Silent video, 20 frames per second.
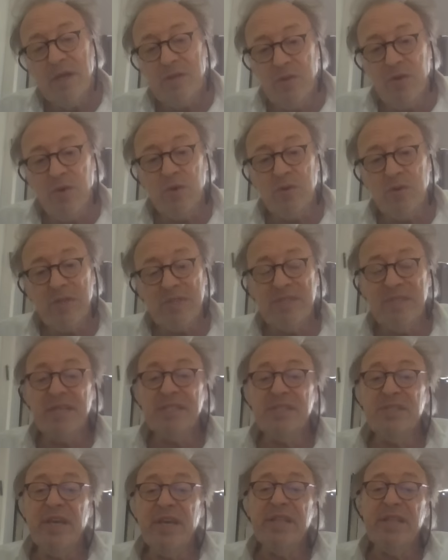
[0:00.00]
do. They
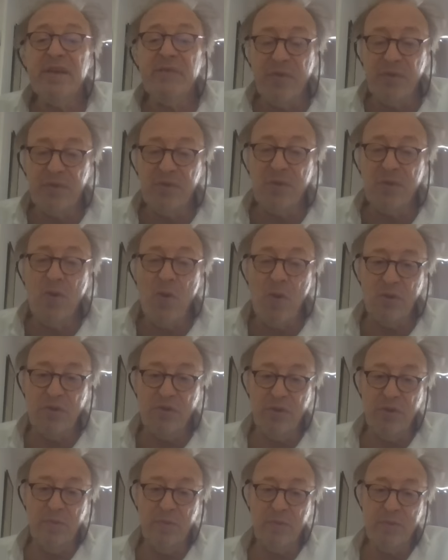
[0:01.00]
say you're in there for the long
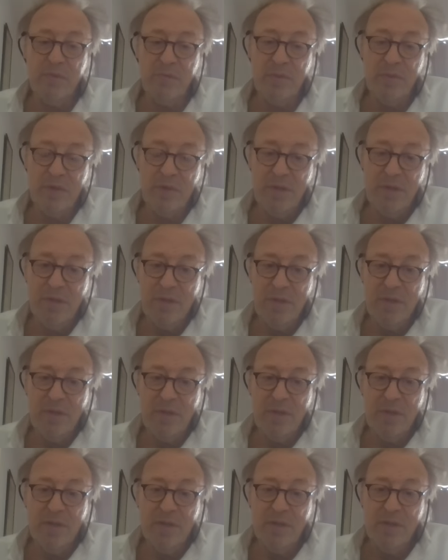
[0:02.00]
term,
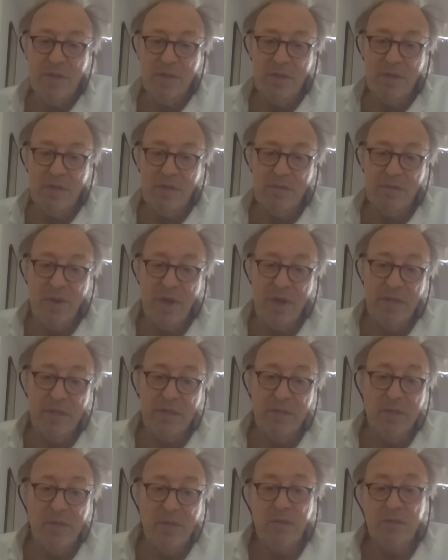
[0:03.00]

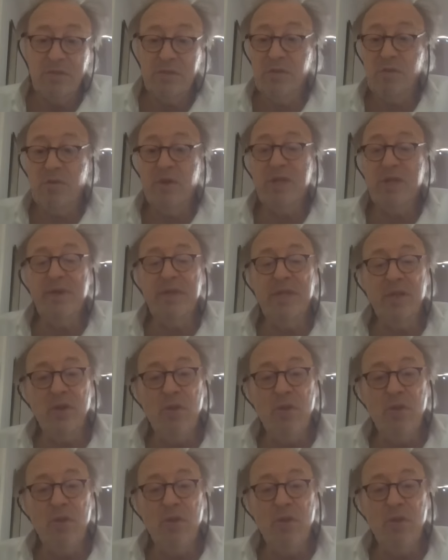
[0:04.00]
right? So what do you mean the